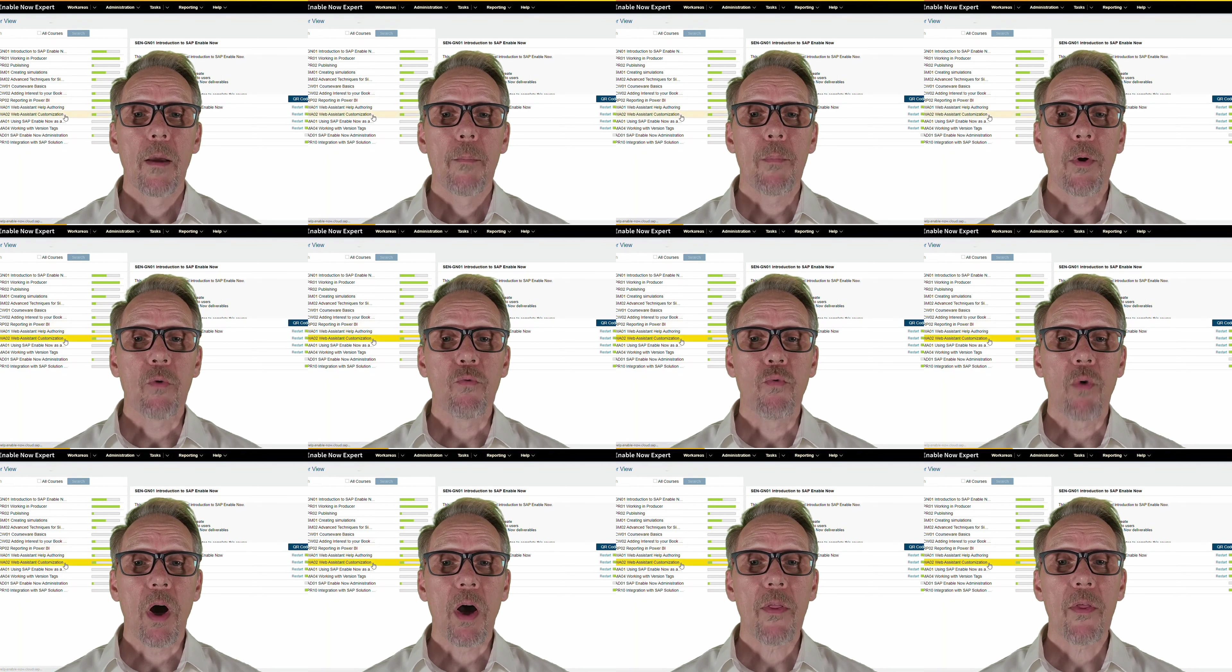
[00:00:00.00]
But
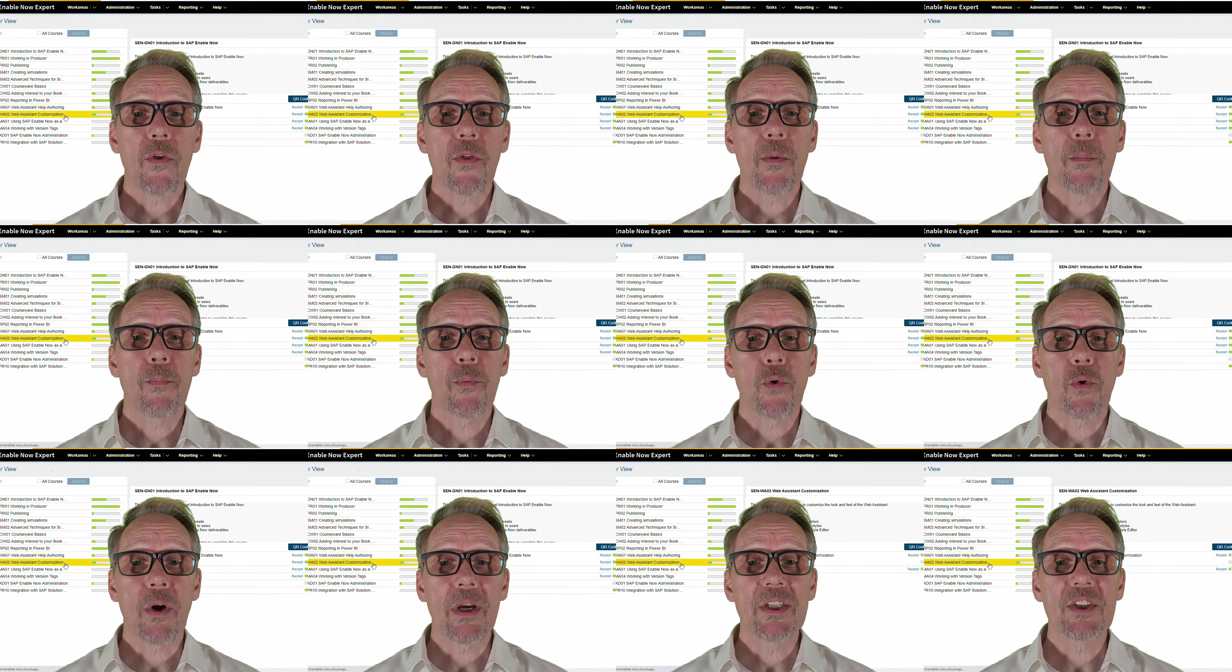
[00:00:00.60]
rather than
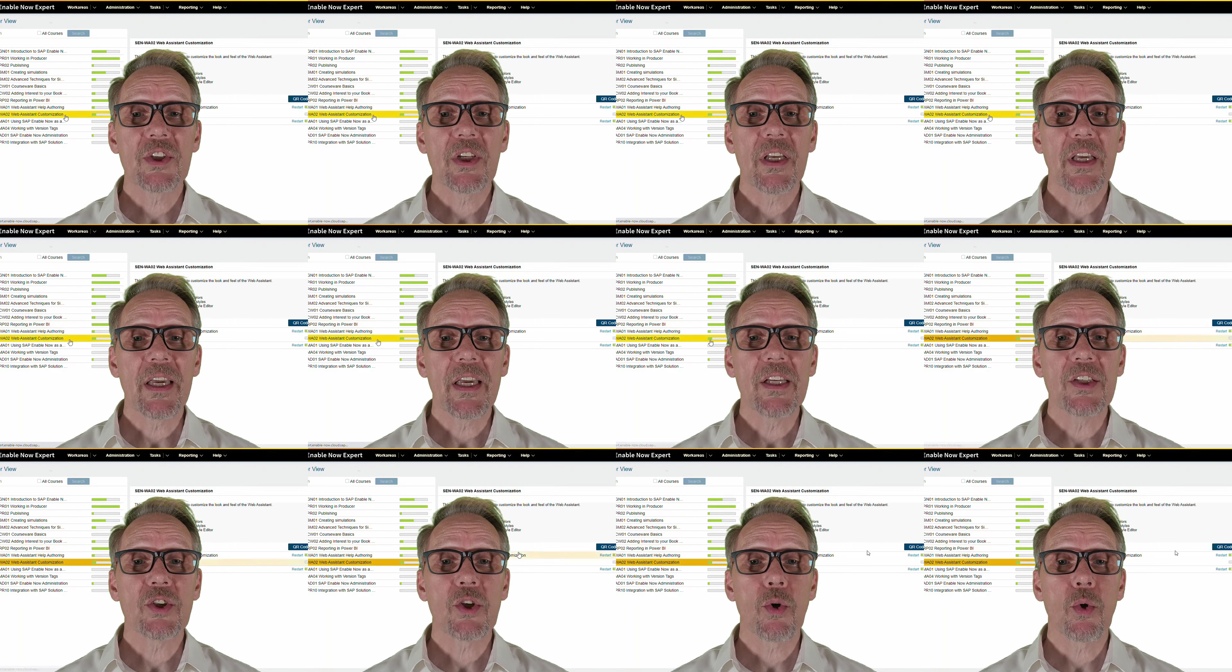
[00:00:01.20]
pricing
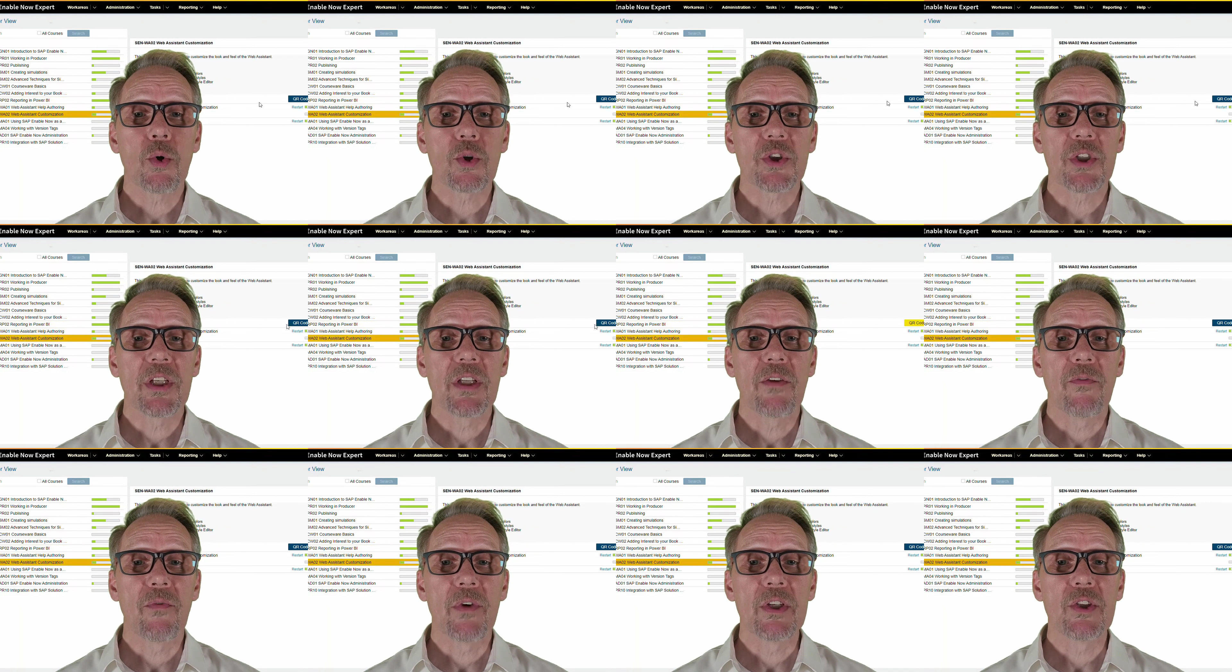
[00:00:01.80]
each course
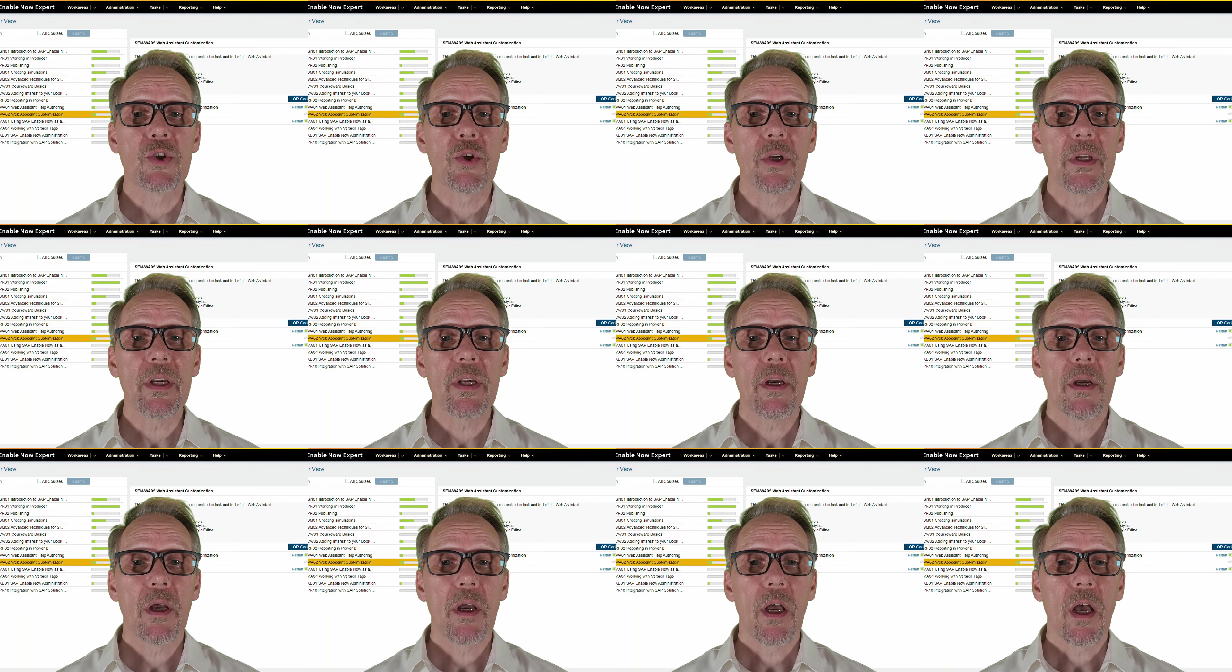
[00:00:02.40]

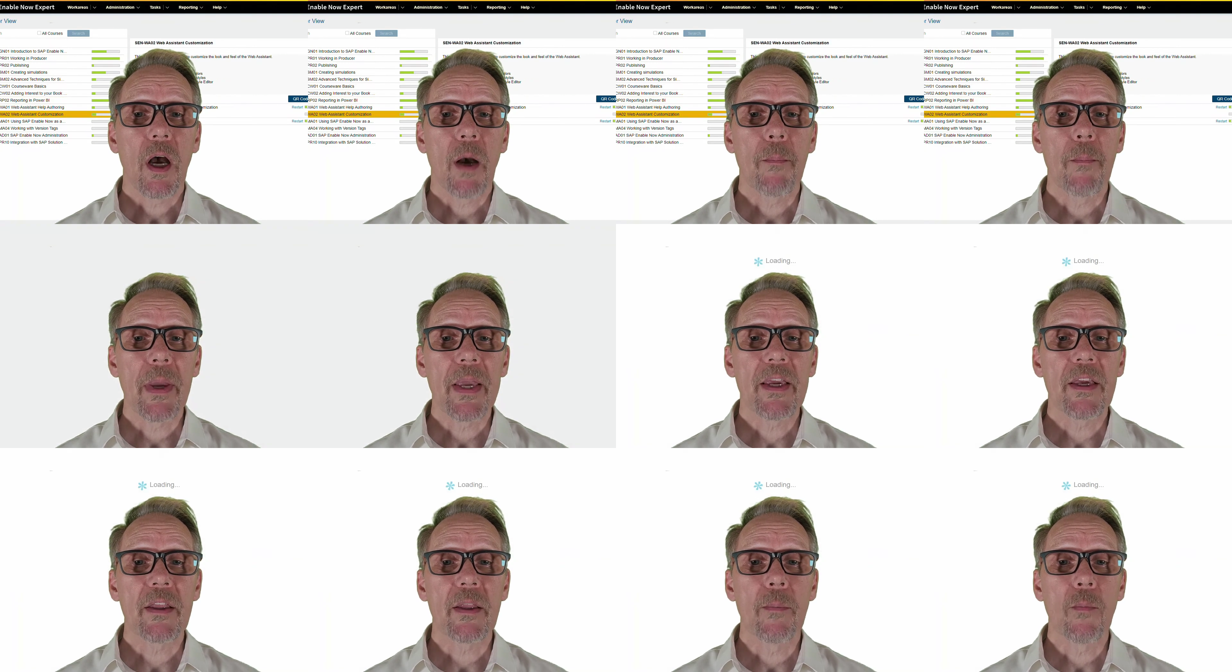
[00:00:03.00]
individually, I'm
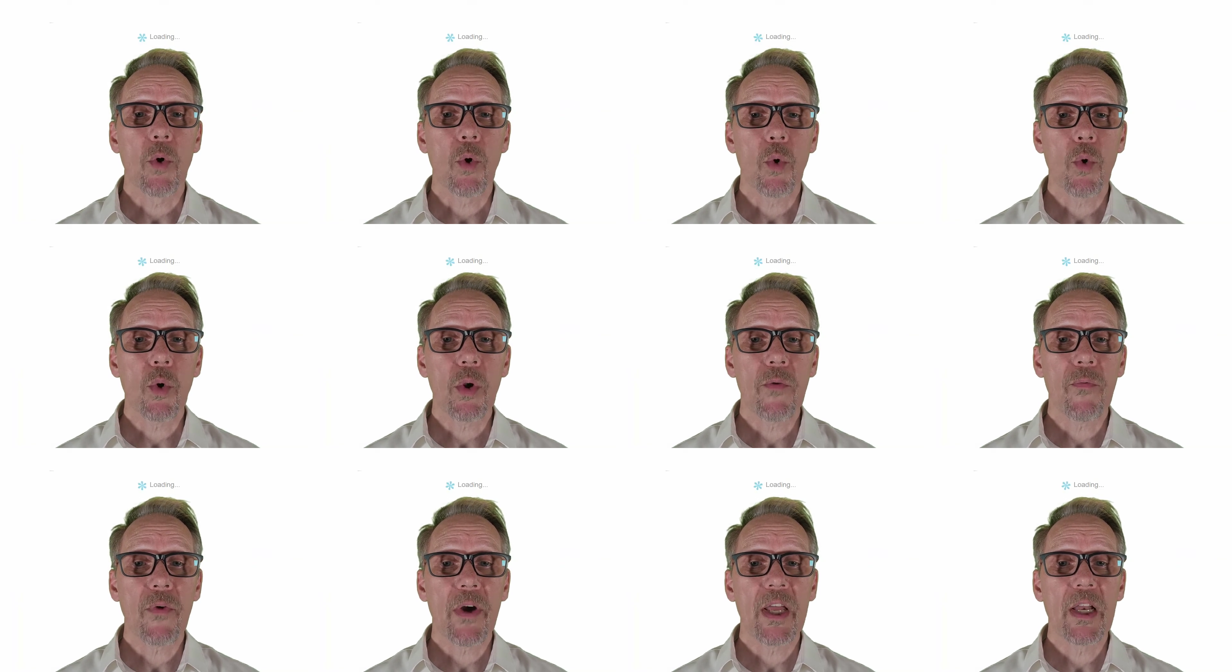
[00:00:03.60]
making them
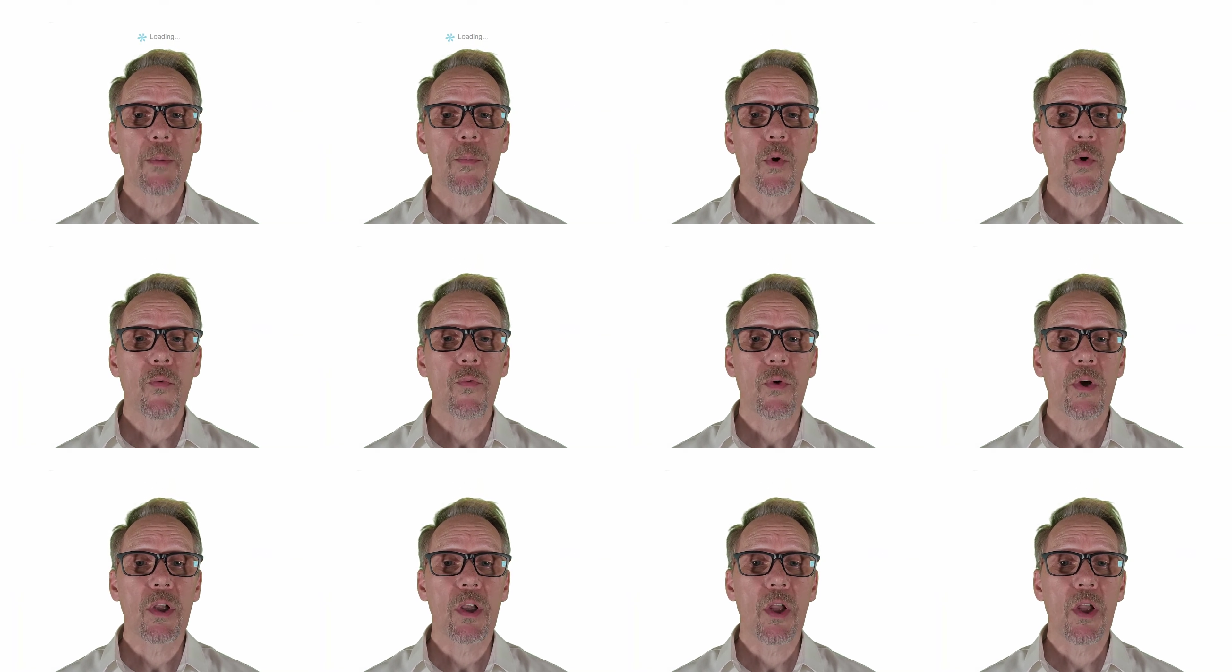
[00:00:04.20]
all available for a